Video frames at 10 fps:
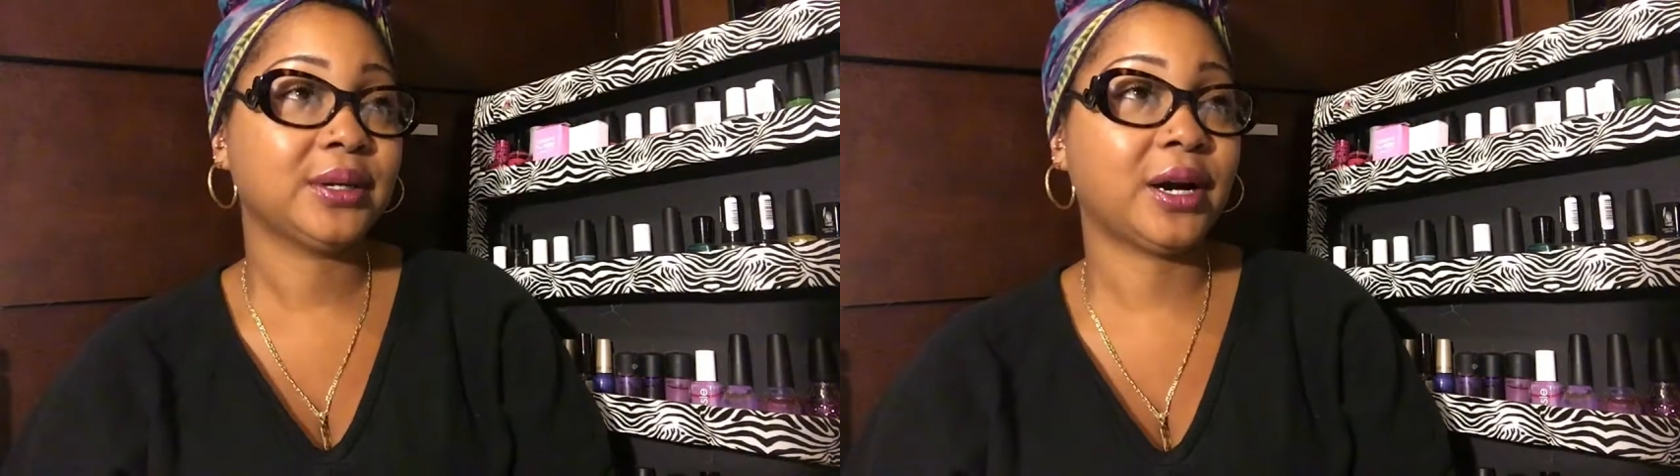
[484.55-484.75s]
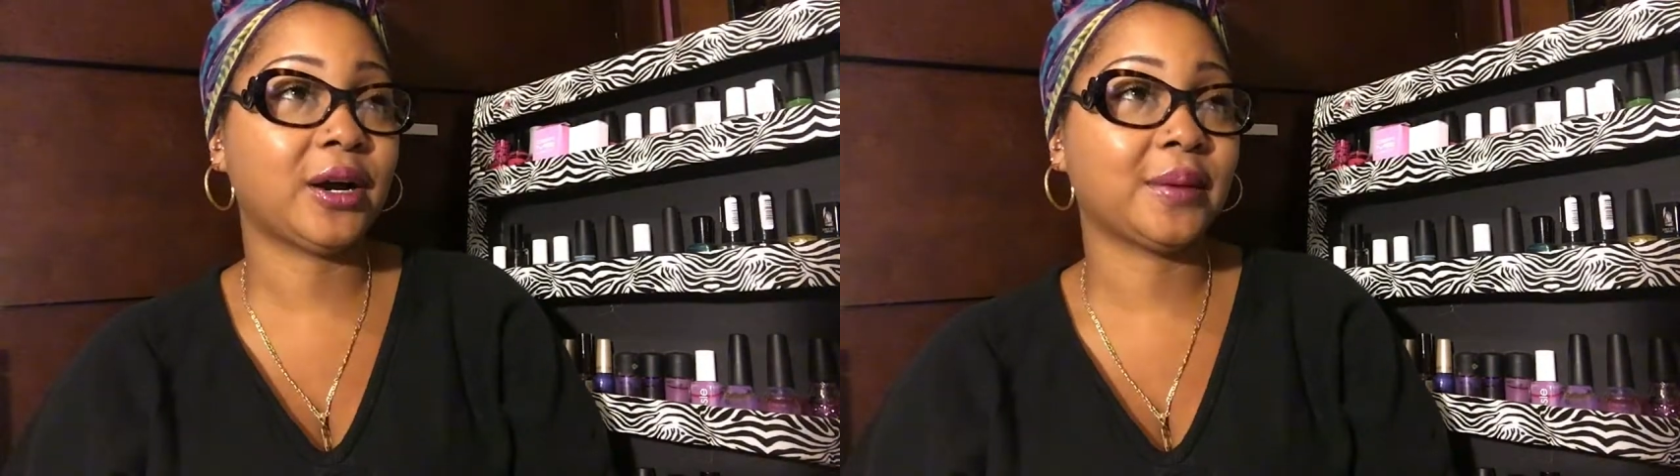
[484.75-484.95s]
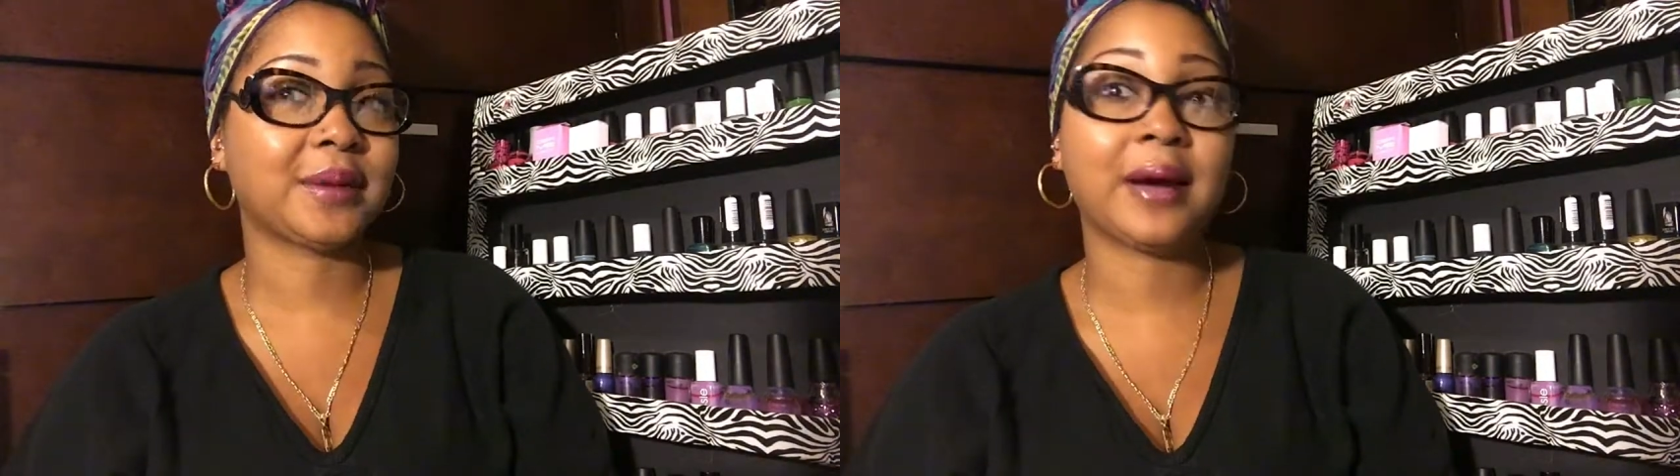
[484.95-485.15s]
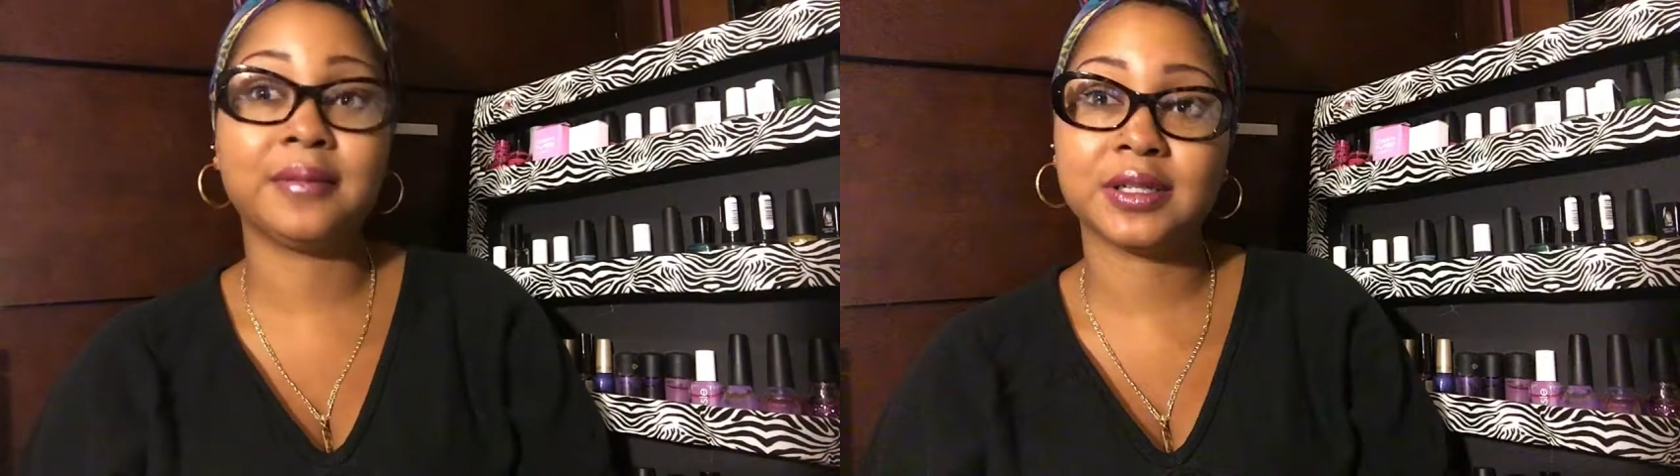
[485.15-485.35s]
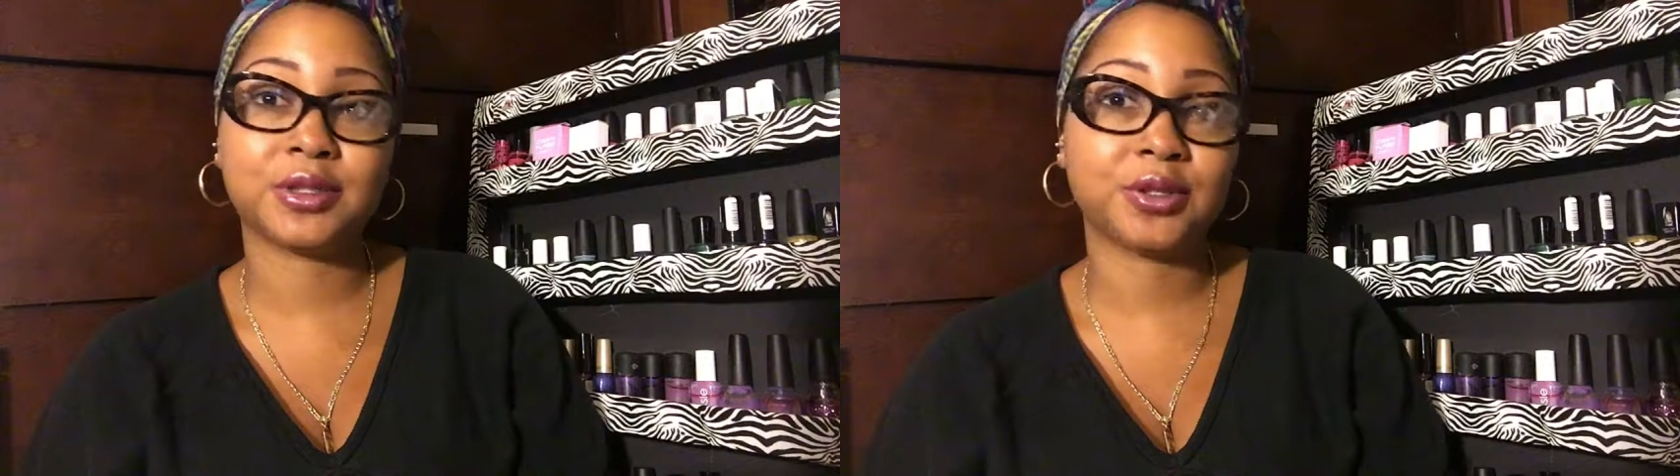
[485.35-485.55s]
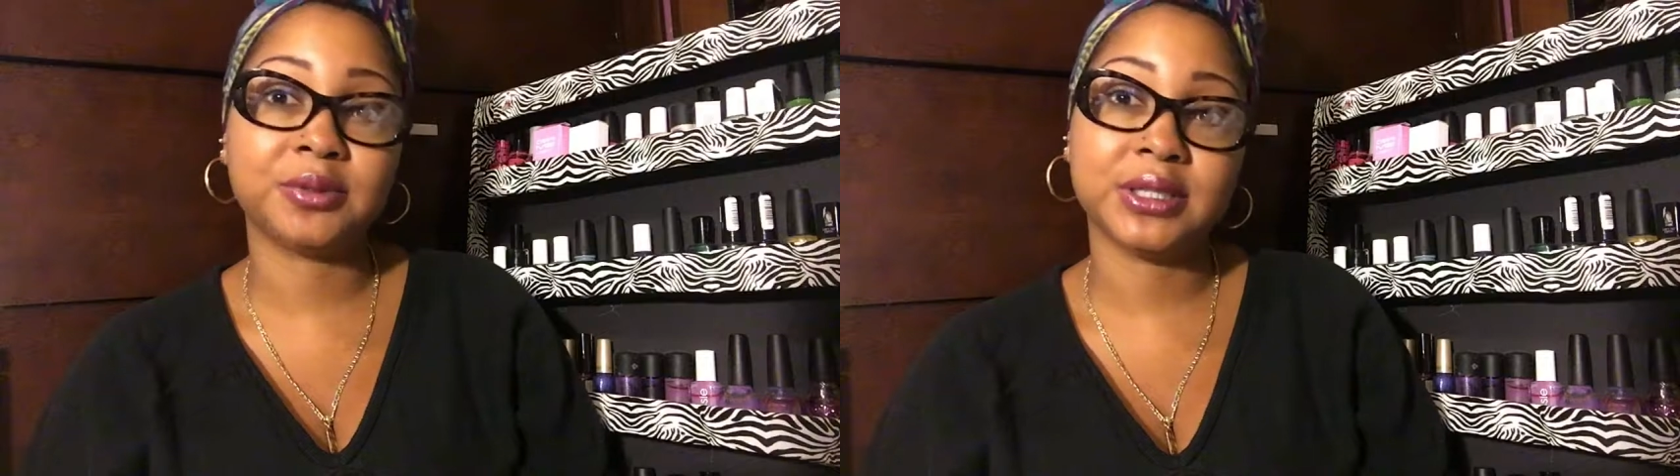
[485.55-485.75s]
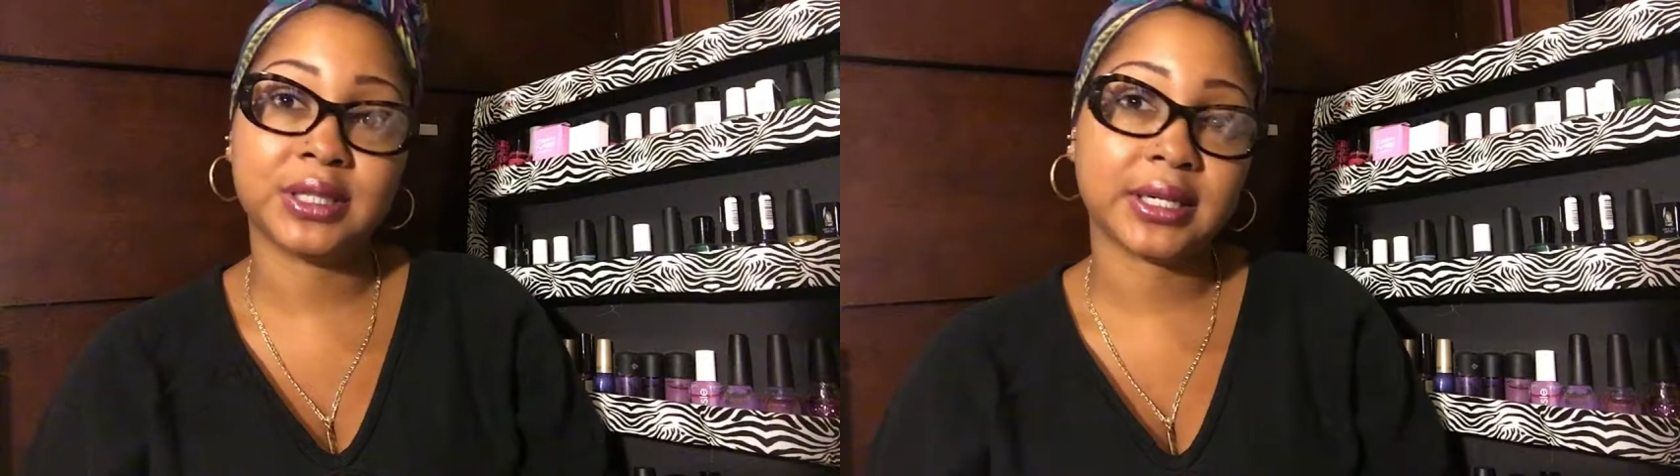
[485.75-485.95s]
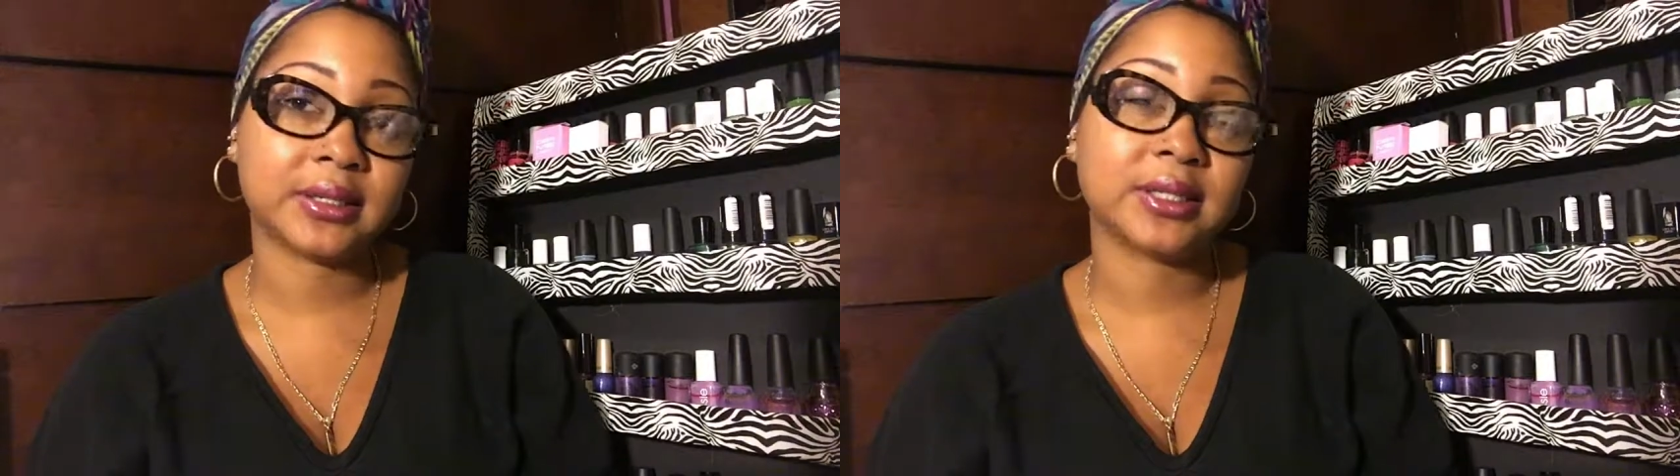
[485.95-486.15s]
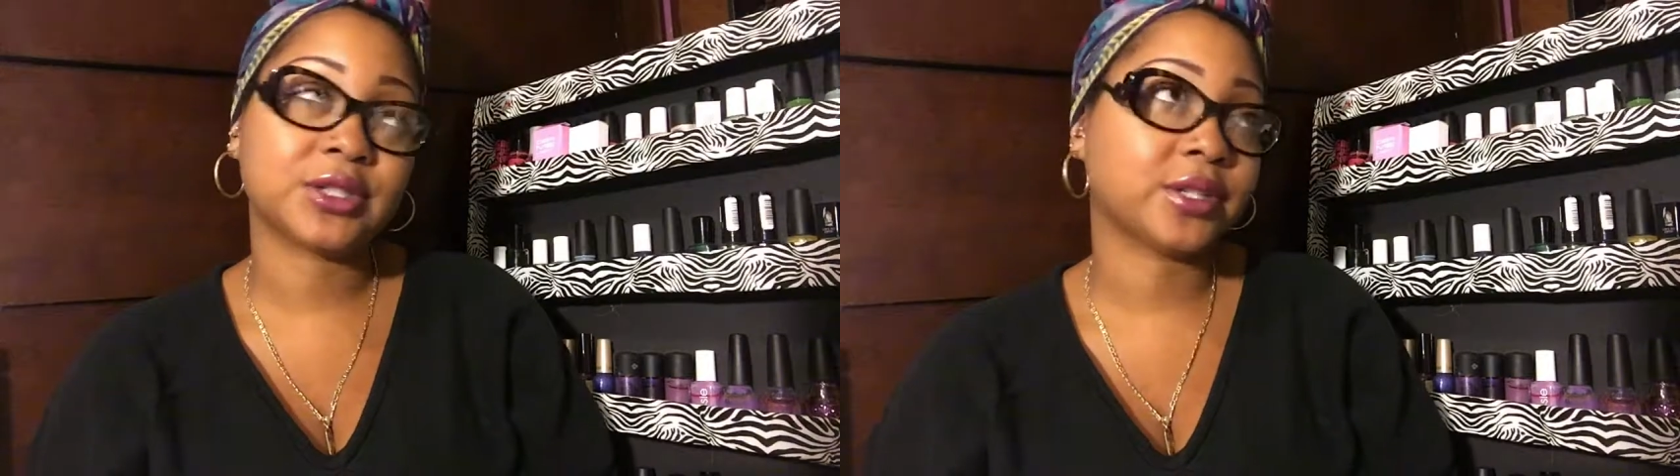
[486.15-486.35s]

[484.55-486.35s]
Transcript: I'm extremely ticklish,